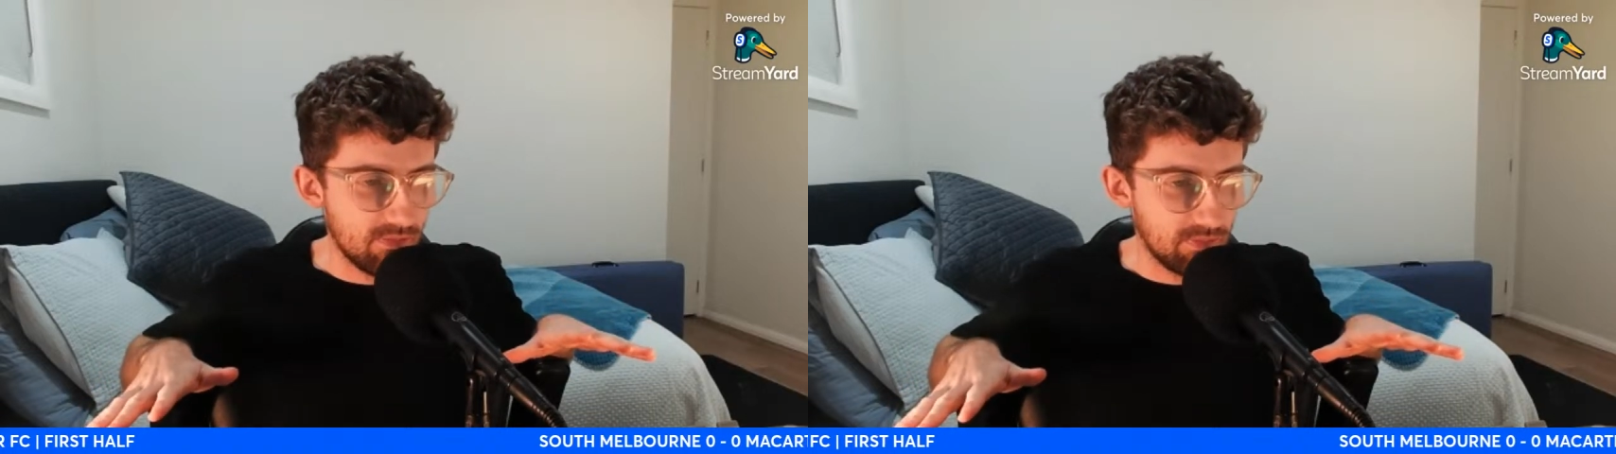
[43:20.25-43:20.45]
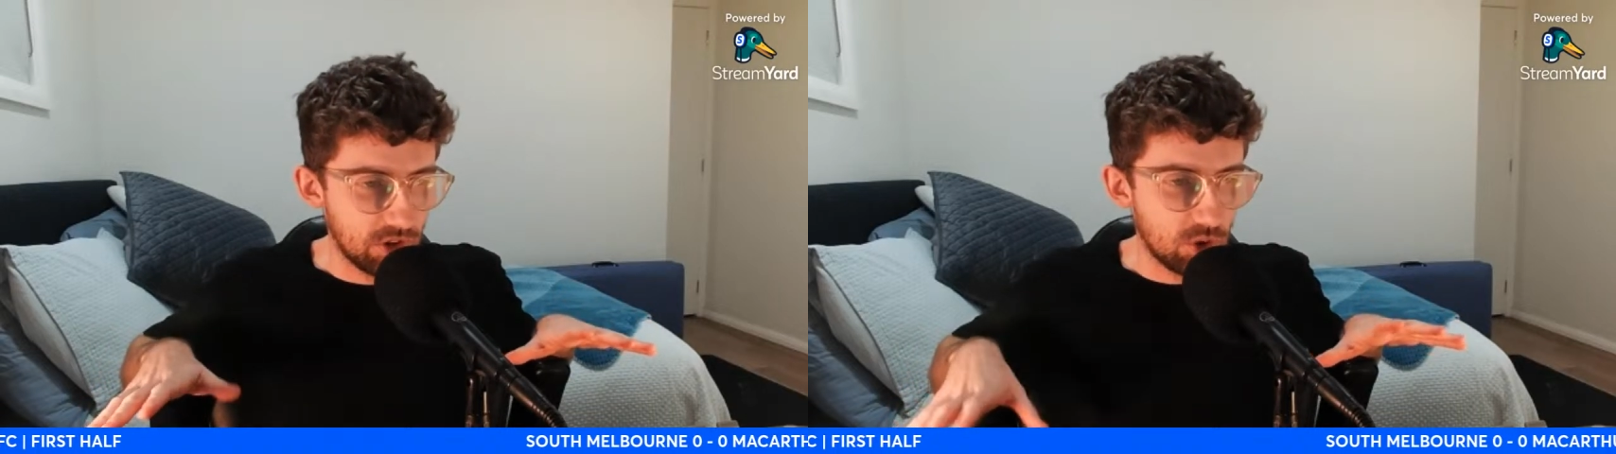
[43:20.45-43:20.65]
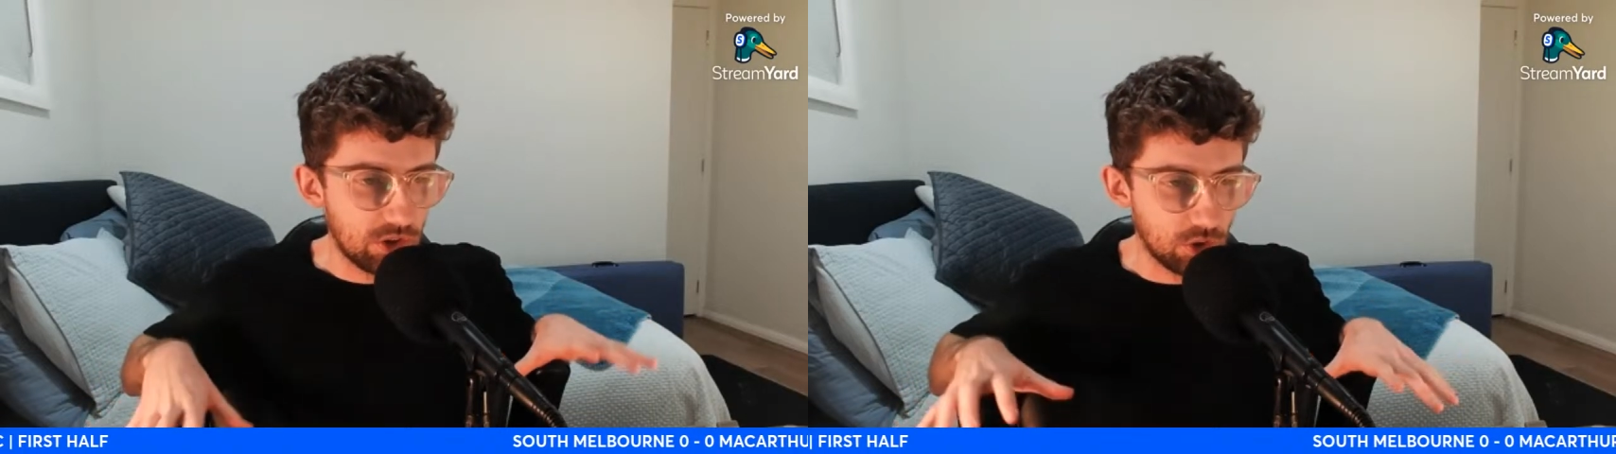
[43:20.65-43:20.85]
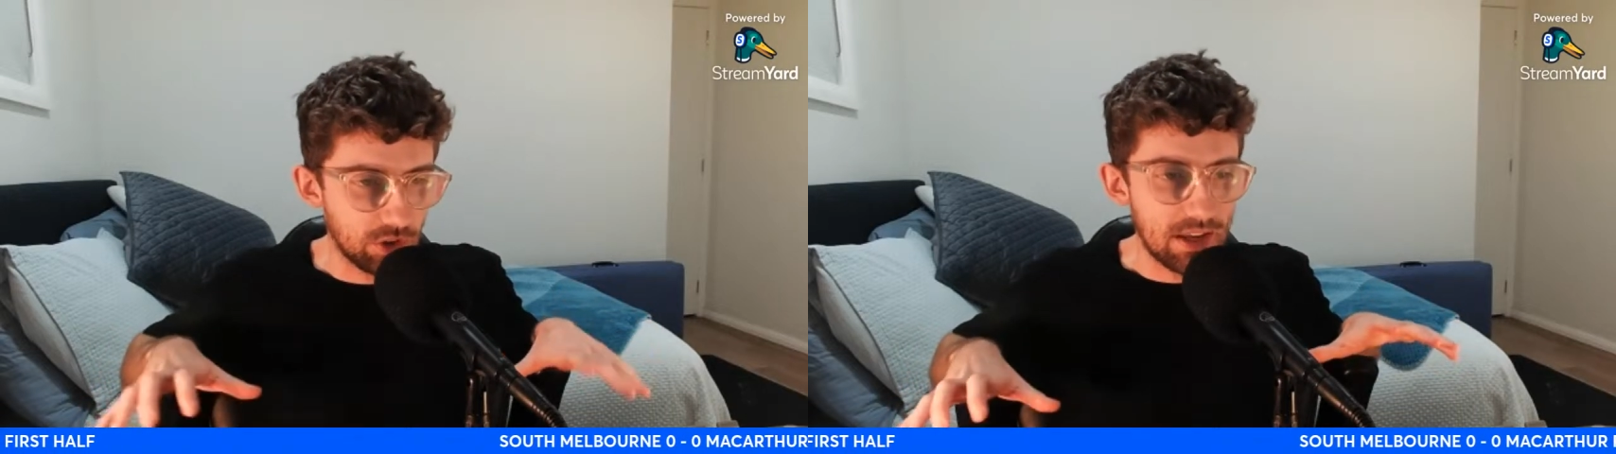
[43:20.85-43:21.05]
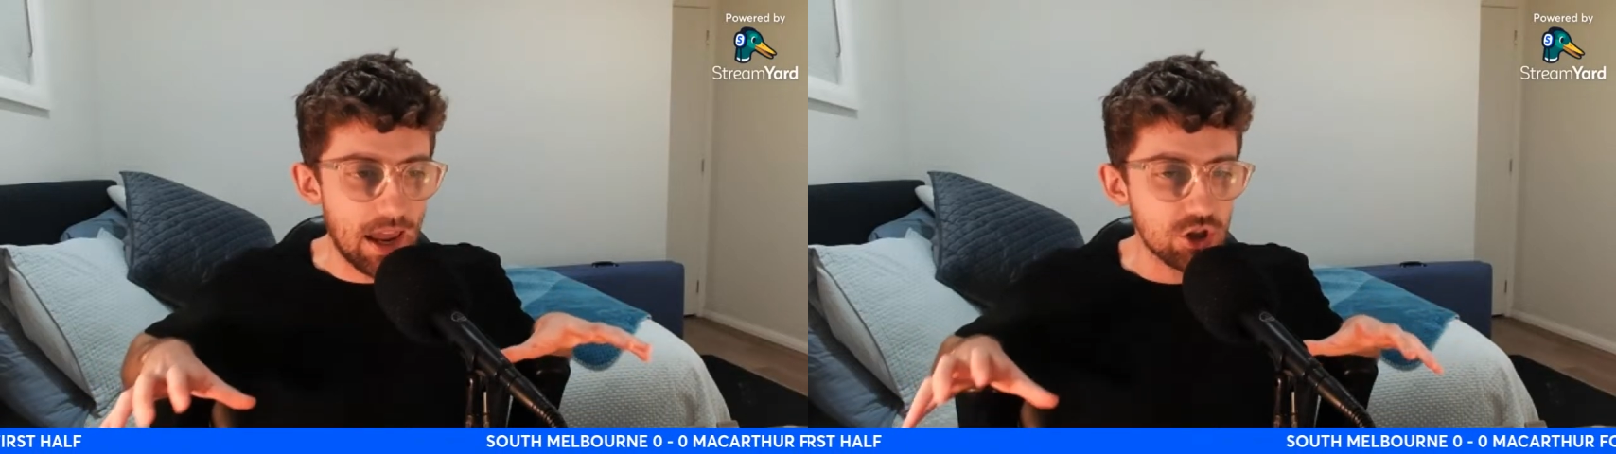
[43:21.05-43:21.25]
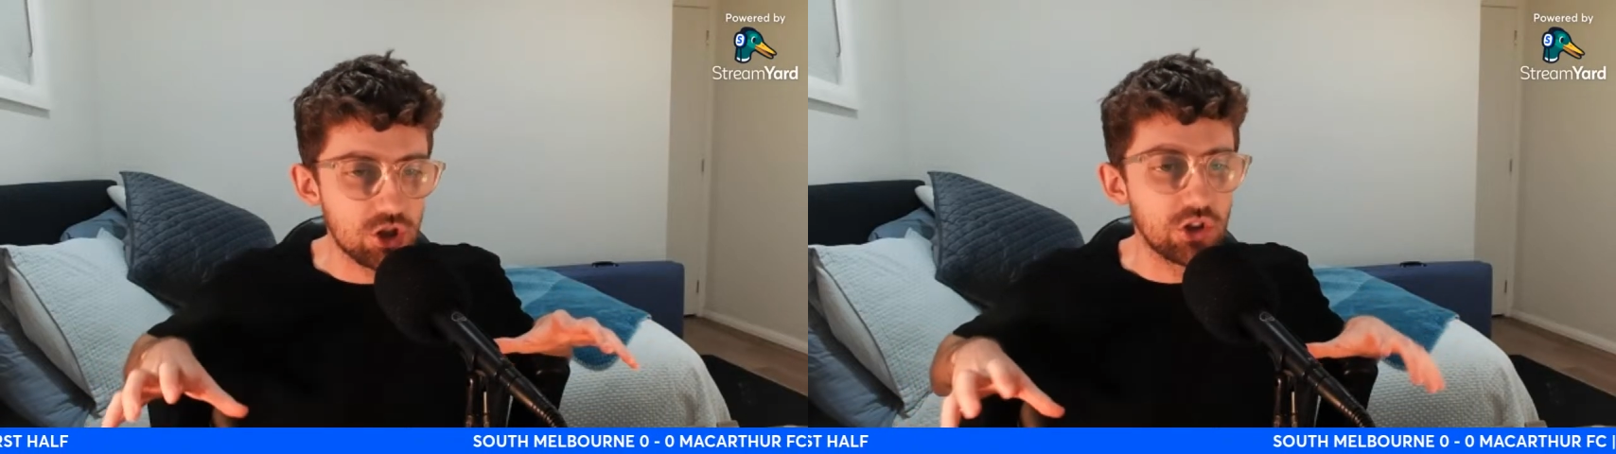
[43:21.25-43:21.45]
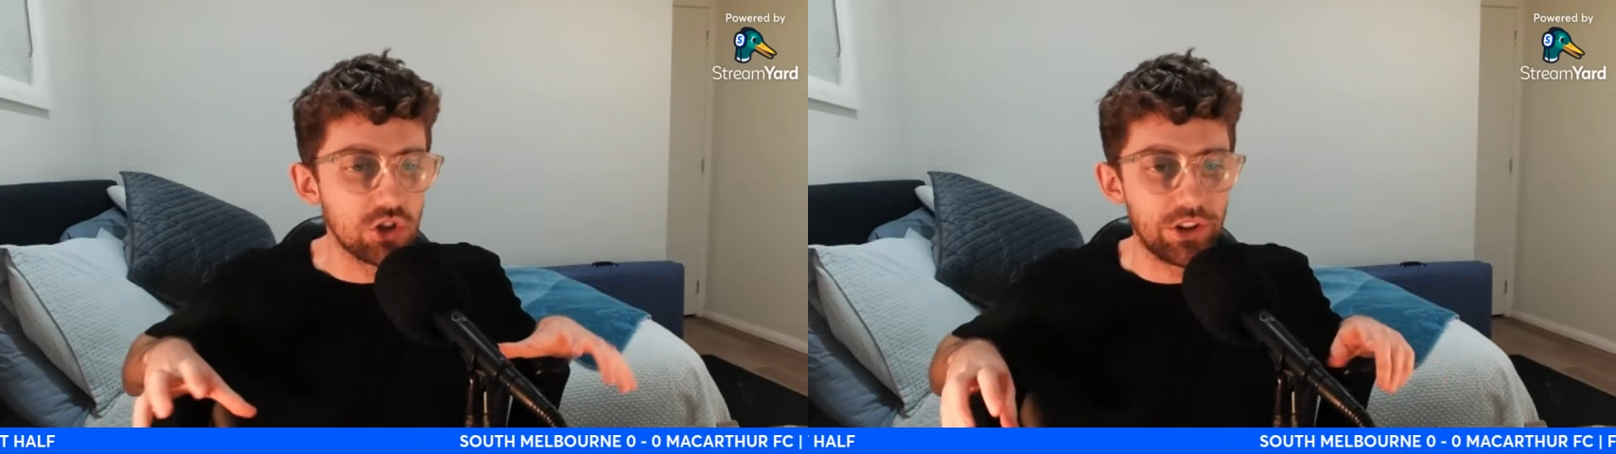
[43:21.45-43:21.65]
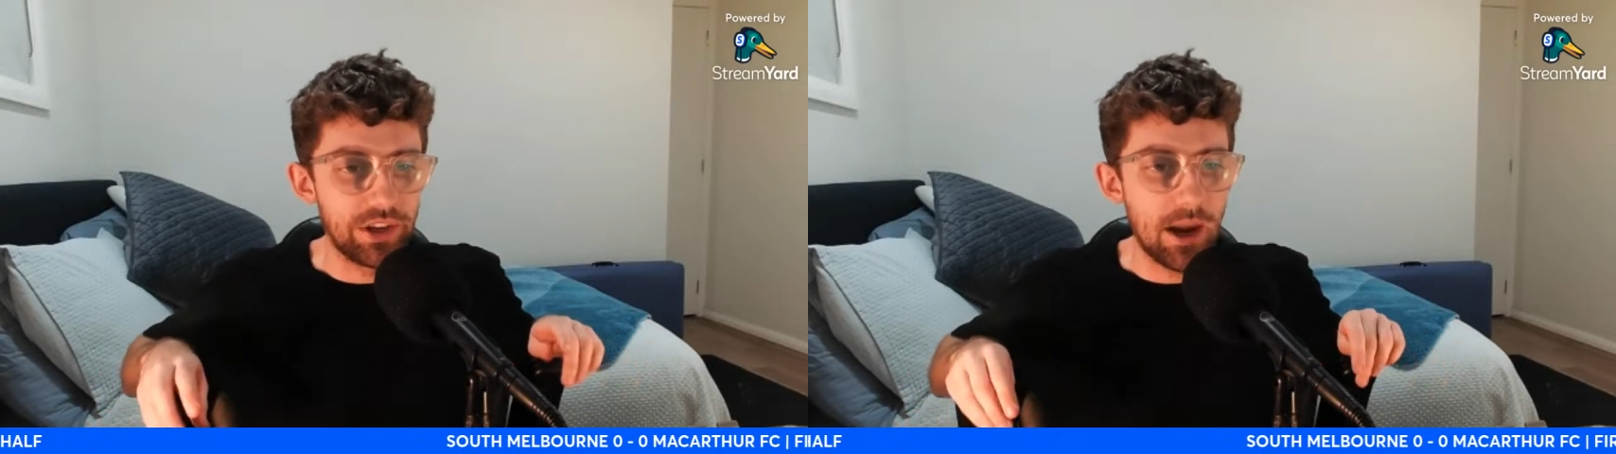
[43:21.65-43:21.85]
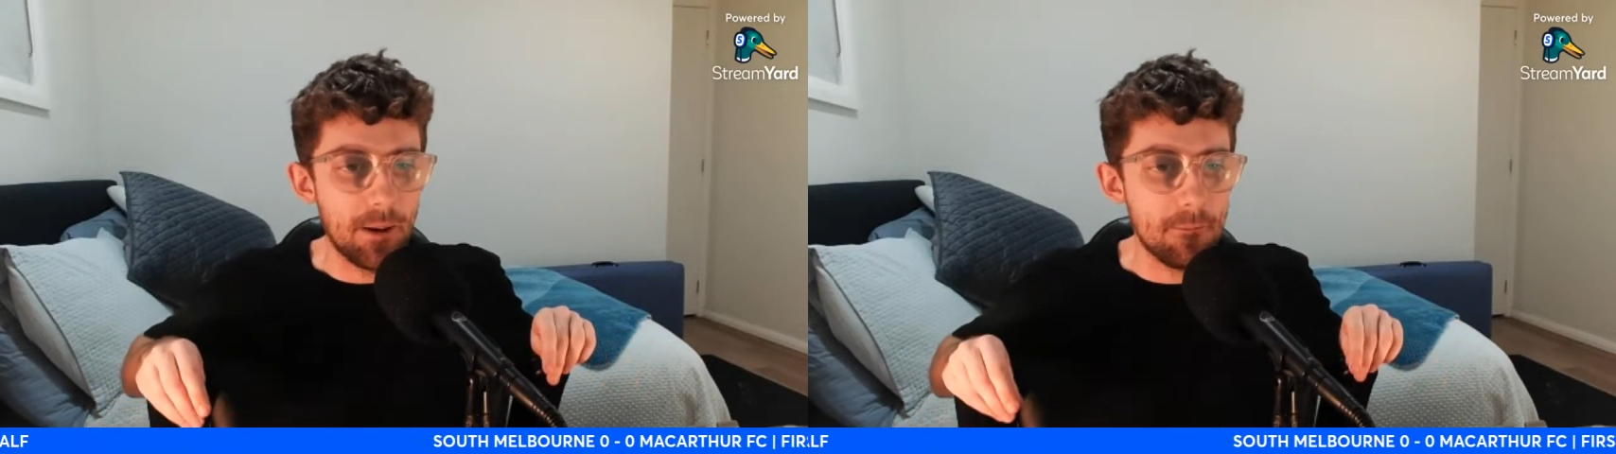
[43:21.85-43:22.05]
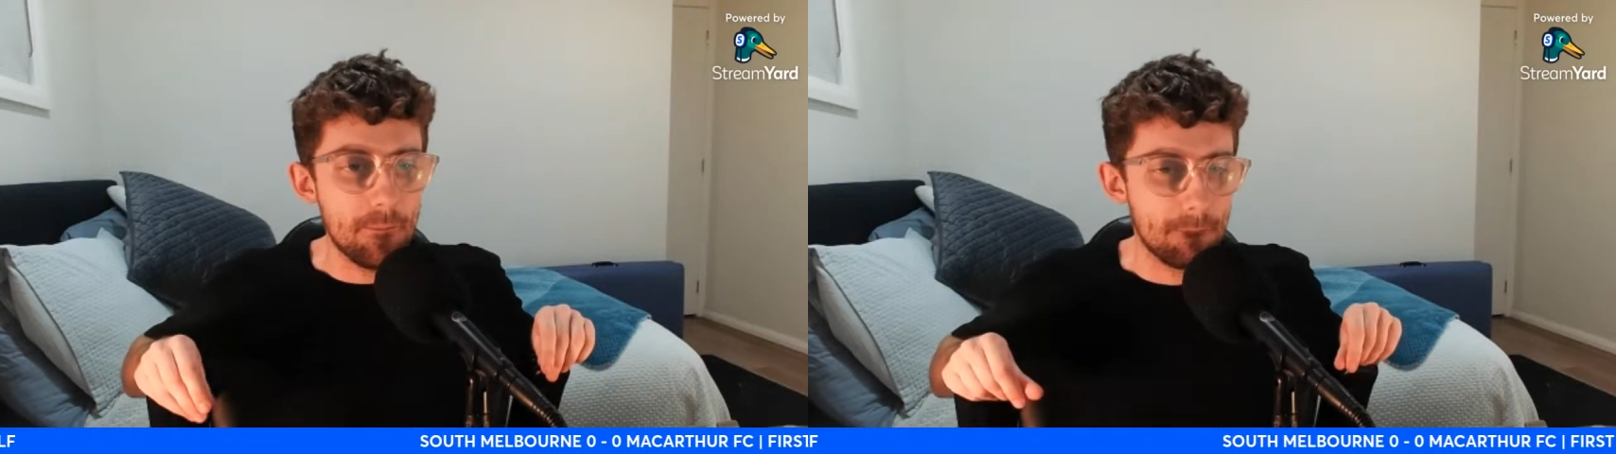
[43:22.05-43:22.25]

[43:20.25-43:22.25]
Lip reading: There's a great sort of tension to the game.